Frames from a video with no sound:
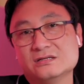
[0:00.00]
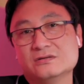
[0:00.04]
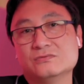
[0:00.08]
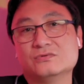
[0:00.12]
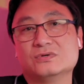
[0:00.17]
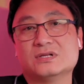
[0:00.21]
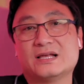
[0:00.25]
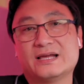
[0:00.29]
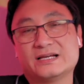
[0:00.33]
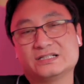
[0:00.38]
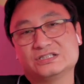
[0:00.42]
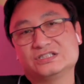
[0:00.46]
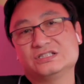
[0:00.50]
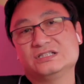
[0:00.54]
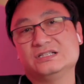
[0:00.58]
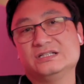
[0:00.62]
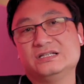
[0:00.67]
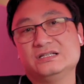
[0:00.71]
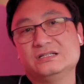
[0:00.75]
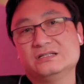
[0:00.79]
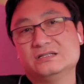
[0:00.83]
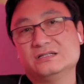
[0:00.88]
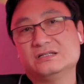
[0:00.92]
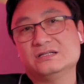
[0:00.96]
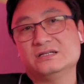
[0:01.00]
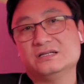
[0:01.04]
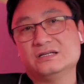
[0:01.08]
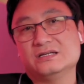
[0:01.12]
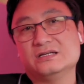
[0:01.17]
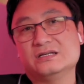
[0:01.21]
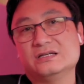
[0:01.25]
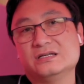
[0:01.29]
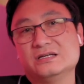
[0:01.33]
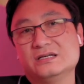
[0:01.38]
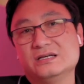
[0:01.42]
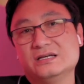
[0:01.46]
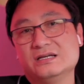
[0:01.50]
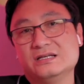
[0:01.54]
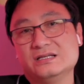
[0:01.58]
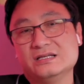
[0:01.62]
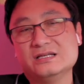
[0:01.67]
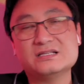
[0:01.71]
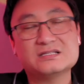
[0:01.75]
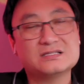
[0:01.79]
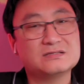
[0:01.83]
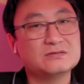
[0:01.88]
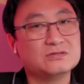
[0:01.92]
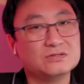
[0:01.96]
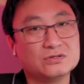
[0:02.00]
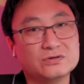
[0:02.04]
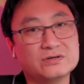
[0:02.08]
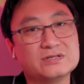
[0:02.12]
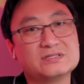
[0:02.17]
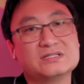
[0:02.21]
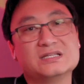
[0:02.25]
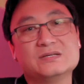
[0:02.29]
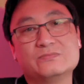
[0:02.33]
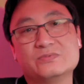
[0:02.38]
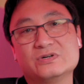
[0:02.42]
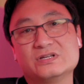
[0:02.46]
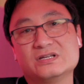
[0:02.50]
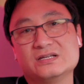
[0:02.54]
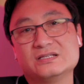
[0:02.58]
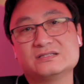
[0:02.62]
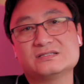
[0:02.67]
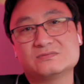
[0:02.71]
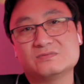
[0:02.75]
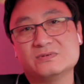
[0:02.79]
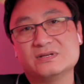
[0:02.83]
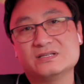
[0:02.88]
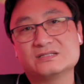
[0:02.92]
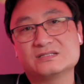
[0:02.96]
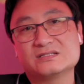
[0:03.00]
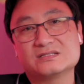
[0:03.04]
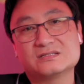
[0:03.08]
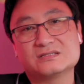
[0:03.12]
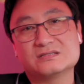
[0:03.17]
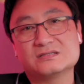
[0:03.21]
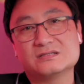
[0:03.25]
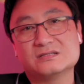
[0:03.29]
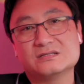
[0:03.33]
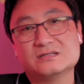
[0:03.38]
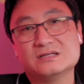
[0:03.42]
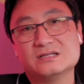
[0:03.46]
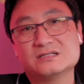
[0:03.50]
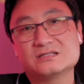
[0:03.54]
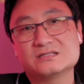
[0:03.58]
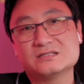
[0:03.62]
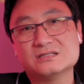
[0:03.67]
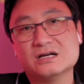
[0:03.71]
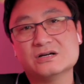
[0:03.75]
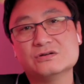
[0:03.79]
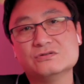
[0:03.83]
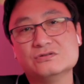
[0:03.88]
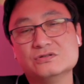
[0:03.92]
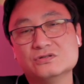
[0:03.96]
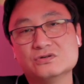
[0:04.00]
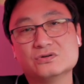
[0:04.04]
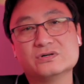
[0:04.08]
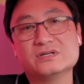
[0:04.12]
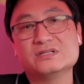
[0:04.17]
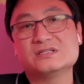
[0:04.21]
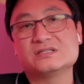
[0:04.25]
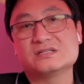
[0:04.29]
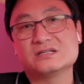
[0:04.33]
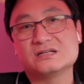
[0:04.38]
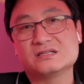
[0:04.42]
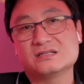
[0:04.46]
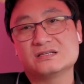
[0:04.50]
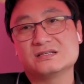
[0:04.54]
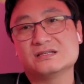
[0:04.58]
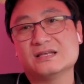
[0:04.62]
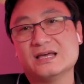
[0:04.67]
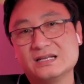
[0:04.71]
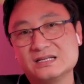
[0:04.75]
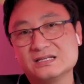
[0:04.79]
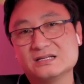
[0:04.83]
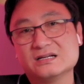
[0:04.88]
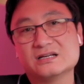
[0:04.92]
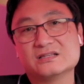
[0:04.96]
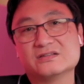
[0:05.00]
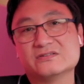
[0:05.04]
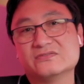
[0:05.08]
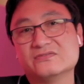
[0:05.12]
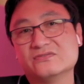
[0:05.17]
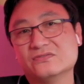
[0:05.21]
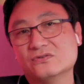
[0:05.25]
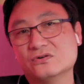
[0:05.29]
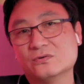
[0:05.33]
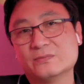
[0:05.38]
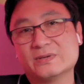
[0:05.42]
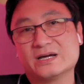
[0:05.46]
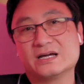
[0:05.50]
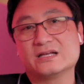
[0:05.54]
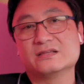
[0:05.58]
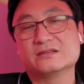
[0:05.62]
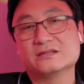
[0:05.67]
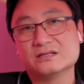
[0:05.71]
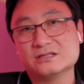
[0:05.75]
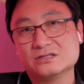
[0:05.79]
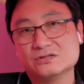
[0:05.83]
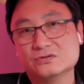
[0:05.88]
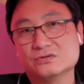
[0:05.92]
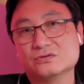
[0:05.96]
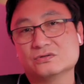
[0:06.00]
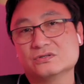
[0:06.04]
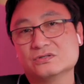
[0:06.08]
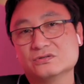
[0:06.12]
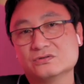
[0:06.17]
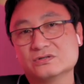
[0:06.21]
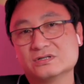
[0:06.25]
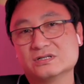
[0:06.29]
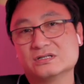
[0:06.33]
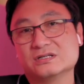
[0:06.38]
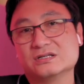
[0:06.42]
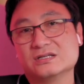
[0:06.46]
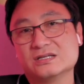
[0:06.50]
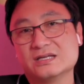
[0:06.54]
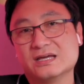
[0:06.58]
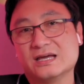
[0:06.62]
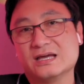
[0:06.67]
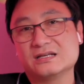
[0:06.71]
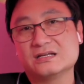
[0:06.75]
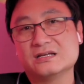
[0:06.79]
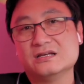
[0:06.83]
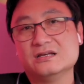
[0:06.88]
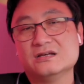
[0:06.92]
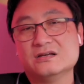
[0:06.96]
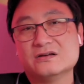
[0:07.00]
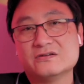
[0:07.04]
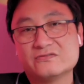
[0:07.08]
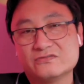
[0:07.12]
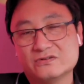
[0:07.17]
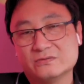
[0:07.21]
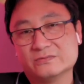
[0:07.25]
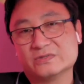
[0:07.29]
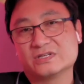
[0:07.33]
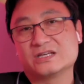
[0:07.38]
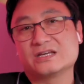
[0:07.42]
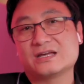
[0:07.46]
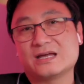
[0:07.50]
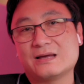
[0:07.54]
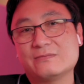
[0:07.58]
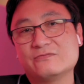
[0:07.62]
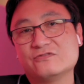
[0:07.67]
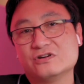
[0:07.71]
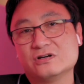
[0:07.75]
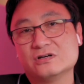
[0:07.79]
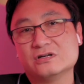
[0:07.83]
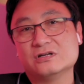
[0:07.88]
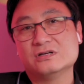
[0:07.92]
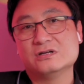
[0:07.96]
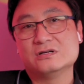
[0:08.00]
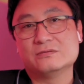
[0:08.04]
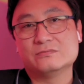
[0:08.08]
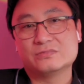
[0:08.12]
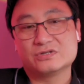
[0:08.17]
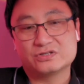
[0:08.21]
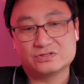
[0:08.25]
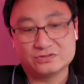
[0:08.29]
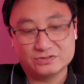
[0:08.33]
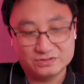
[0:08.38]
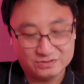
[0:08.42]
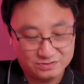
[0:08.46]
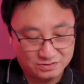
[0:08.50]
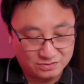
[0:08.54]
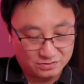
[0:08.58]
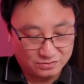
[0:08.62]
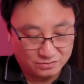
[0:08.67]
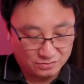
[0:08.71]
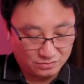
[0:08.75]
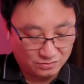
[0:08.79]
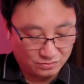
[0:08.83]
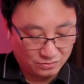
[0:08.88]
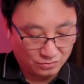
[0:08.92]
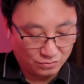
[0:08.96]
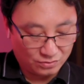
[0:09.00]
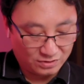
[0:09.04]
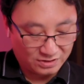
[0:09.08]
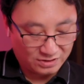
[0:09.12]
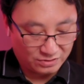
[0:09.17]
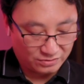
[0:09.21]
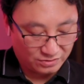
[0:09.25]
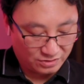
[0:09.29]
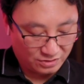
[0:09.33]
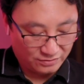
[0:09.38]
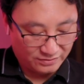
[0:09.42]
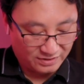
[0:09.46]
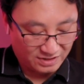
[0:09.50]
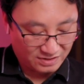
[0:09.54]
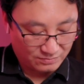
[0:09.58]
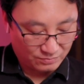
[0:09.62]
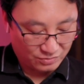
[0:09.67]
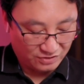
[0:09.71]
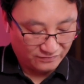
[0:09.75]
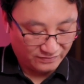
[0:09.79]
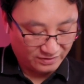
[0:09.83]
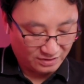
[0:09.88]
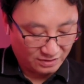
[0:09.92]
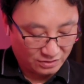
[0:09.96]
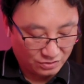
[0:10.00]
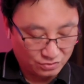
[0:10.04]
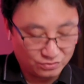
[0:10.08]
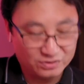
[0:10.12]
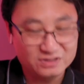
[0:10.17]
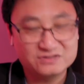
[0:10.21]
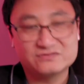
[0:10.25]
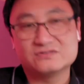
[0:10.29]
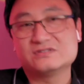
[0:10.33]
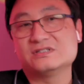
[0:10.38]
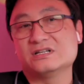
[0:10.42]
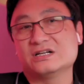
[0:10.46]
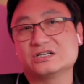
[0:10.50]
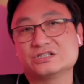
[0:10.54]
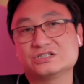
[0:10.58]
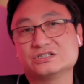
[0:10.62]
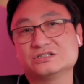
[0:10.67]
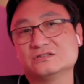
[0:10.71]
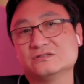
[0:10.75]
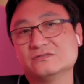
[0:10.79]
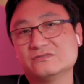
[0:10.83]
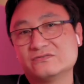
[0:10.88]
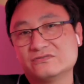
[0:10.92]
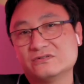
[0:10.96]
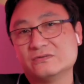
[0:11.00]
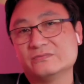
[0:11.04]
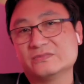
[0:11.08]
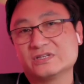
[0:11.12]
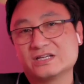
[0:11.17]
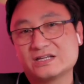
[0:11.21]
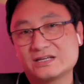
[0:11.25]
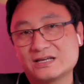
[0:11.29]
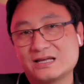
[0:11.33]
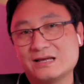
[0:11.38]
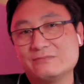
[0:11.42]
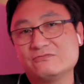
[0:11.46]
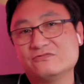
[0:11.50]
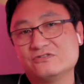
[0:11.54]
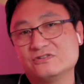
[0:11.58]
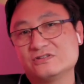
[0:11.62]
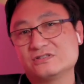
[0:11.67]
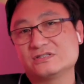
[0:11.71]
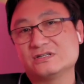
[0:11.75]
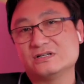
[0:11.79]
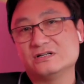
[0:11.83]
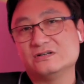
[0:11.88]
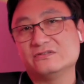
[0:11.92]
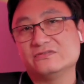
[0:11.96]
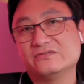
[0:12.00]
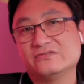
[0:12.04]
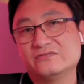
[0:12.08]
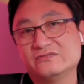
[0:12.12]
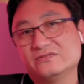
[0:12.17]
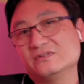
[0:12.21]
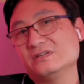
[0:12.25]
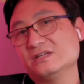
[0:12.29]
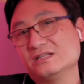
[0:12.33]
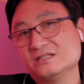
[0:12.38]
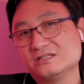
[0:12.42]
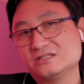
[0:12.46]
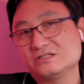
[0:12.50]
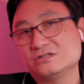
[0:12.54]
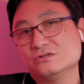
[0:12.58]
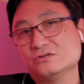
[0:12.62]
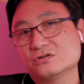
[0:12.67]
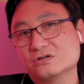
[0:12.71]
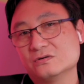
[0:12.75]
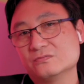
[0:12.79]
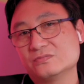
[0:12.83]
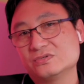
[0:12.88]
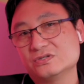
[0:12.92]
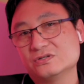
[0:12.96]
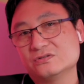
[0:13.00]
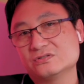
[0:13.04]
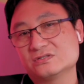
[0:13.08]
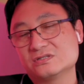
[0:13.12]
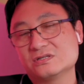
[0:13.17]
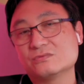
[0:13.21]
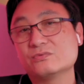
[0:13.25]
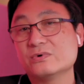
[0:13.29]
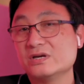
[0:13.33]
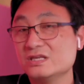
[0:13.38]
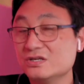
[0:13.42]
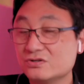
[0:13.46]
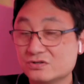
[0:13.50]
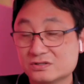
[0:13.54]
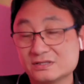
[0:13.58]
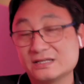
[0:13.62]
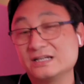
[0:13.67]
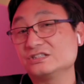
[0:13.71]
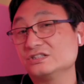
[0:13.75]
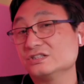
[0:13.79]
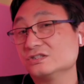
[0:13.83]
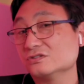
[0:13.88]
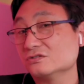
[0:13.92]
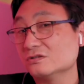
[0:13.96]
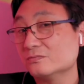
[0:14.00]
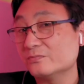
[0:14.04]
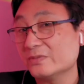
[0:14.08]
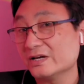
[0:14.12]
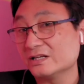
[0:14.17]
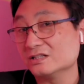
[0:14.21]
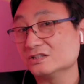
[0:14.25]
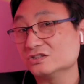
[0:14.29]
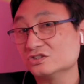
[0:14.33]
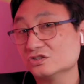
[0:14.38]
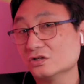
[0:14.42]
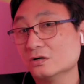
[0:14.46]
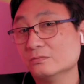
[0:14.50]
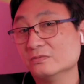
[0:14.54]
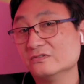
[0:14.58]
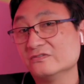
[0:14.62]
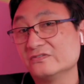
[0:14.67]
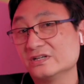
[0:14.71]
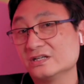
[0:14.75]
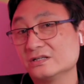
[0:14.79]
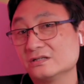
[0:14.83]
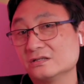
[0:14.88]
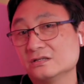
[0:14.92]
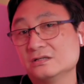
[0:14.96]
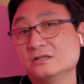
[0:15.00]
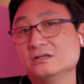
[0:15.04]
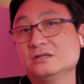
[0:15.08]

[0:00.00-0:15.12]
Well, actually, it is noisy, but it's no noisier than any other format that you're going to get from the camera, because all that you're doing is moving the noise reduction from the camera itself into your computer, where you can actually do a better job of it.